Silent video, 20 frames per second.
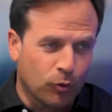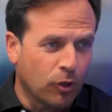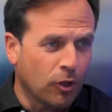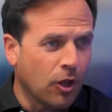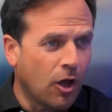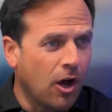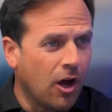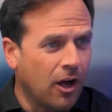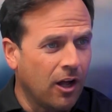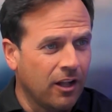
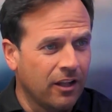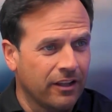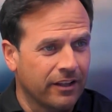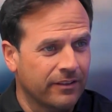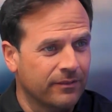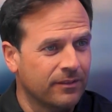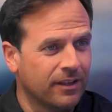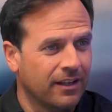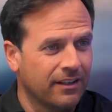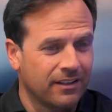law,
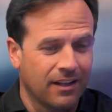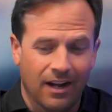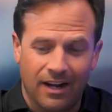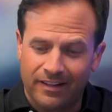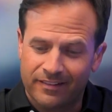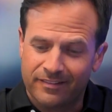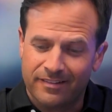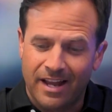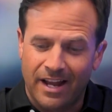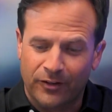
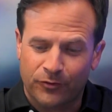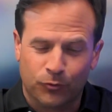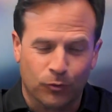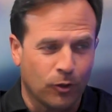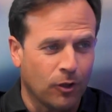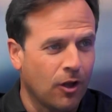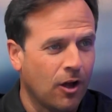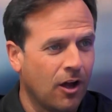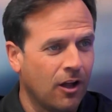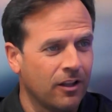God's natural
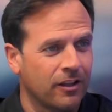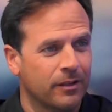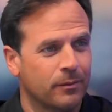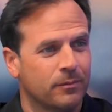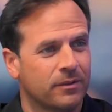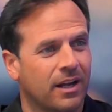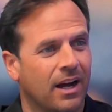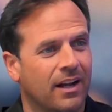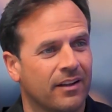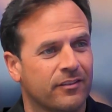law
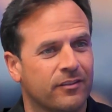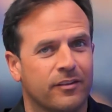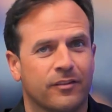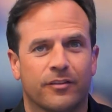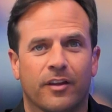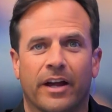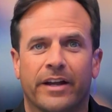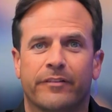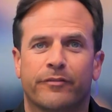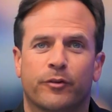and God's
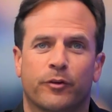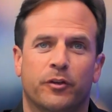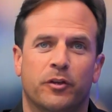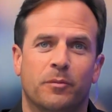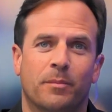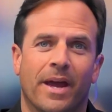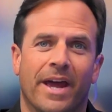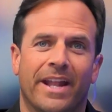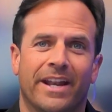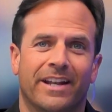design for
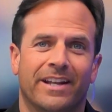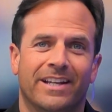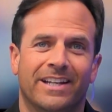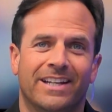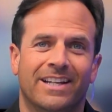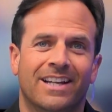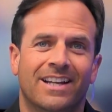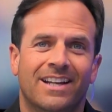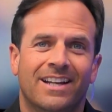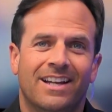
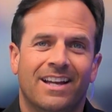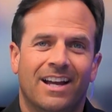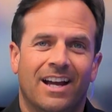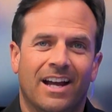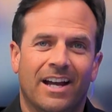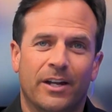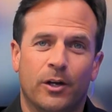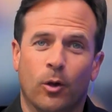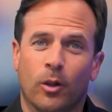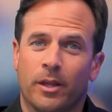humanity,
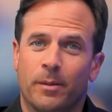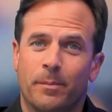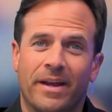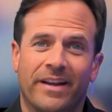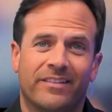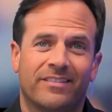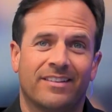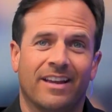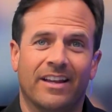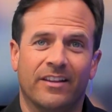it only
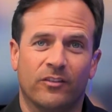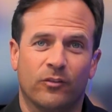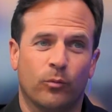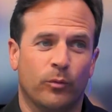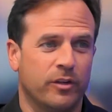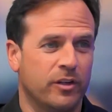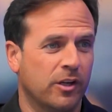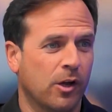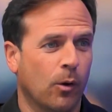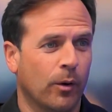makes sense when
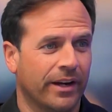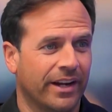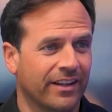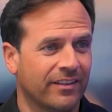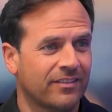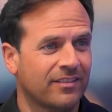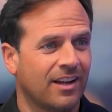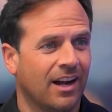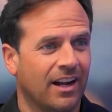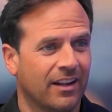you go
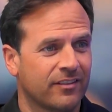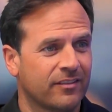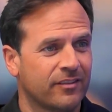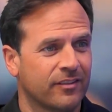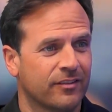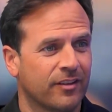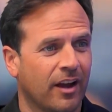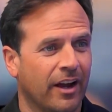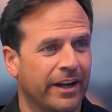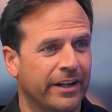against God's
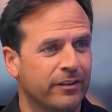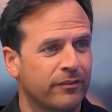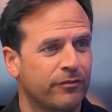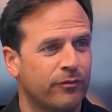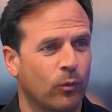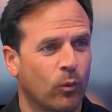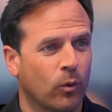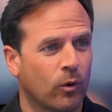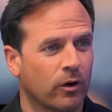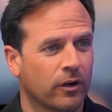design
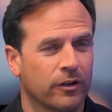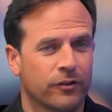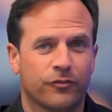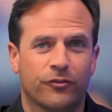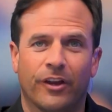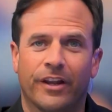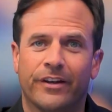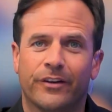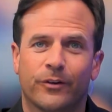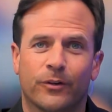for
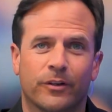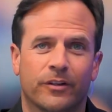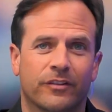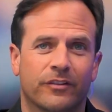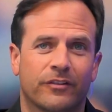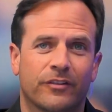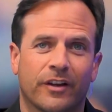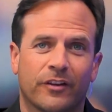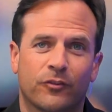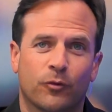gender and
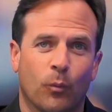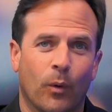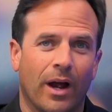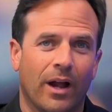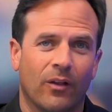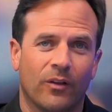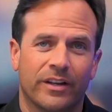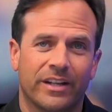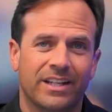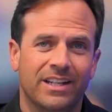
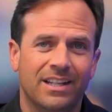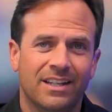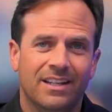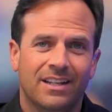sexuality.